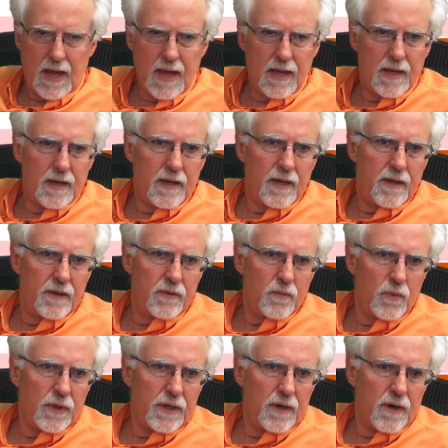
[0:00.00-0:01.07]
and
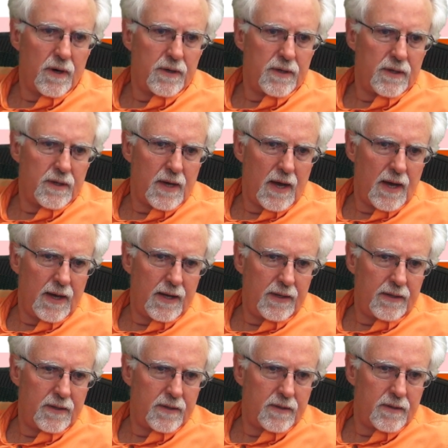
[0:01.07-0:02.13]
we are
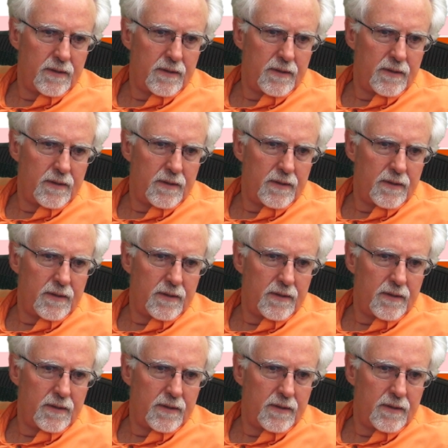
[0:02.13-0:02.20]
denied.